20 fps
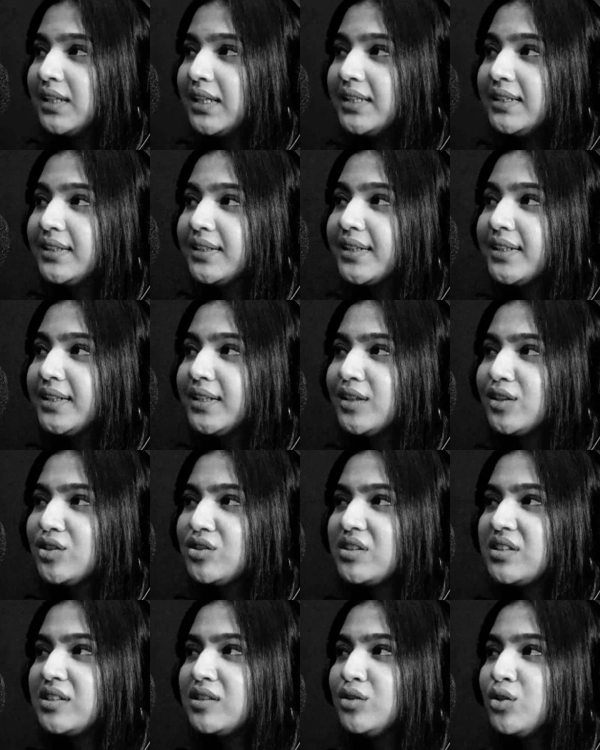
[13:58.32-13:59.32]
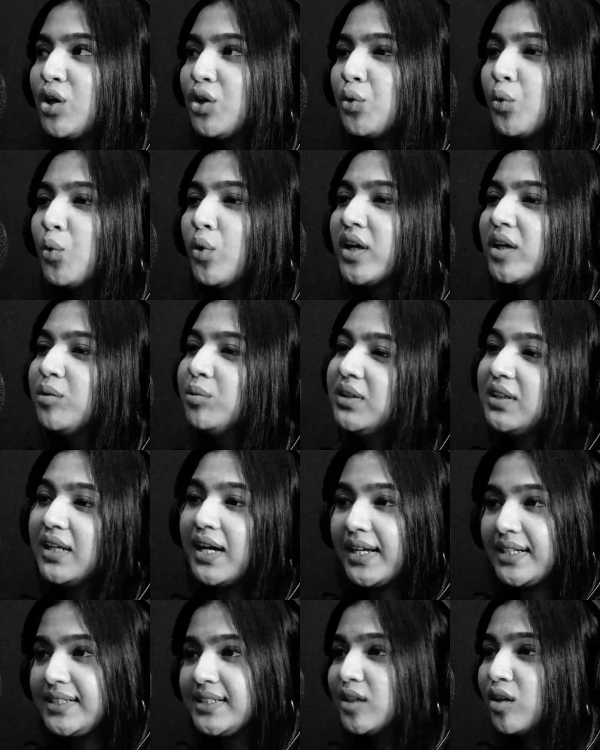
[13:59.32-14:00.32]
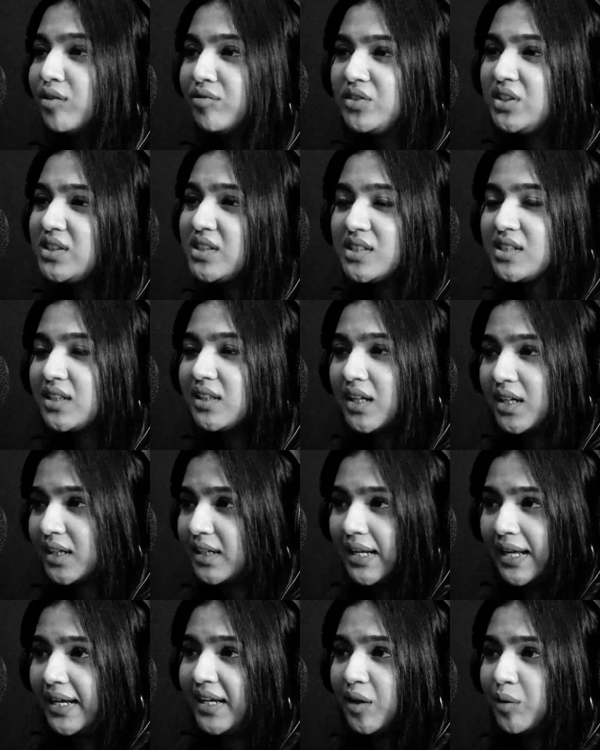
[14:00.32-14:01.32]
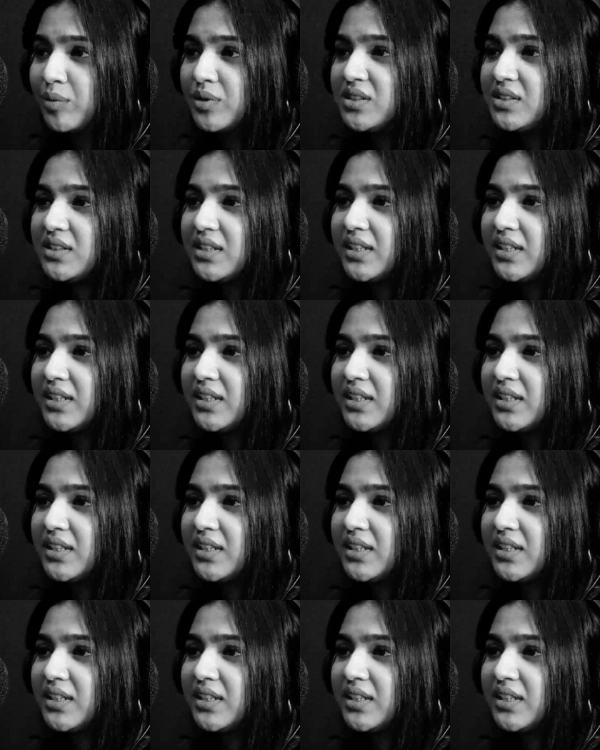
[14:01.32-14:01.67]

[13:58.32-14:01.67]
Like, they're still not okay with the idea of digital art, like I was